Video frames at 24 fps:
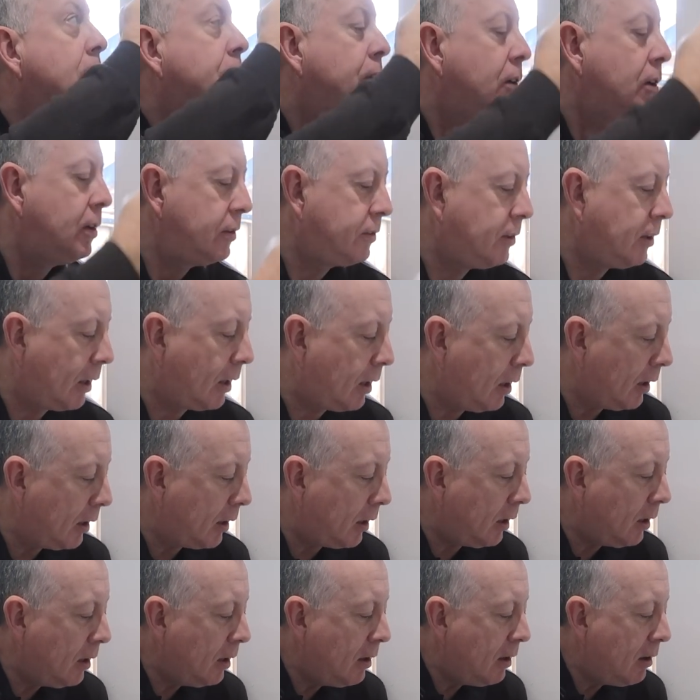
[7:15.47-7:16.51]

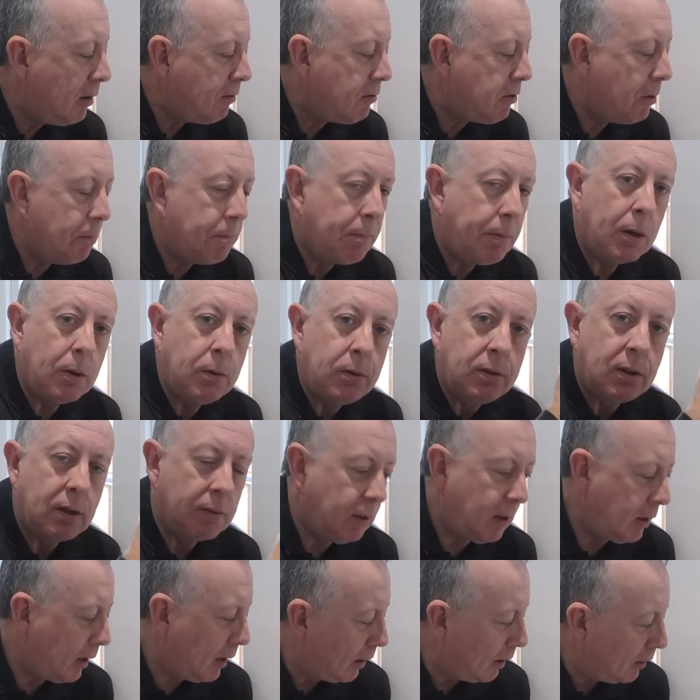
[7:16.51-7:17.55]
vertically from both
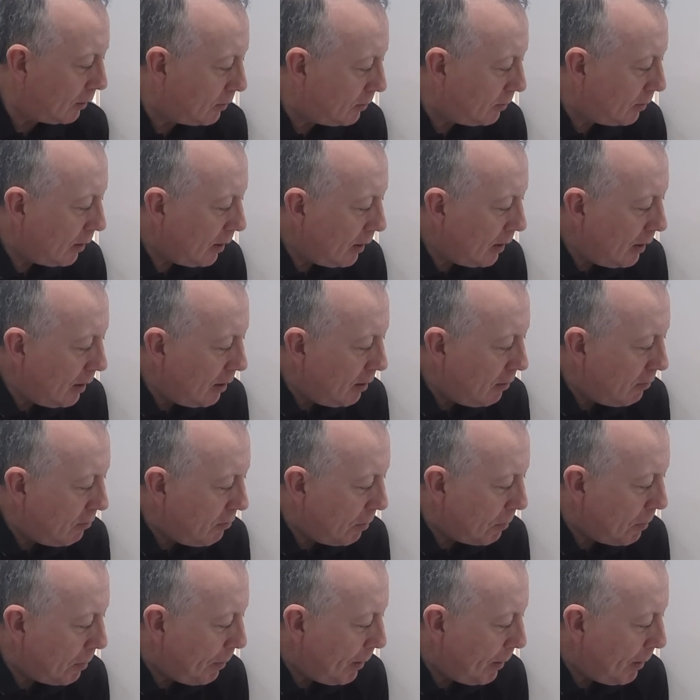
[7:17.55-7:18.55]
of these, from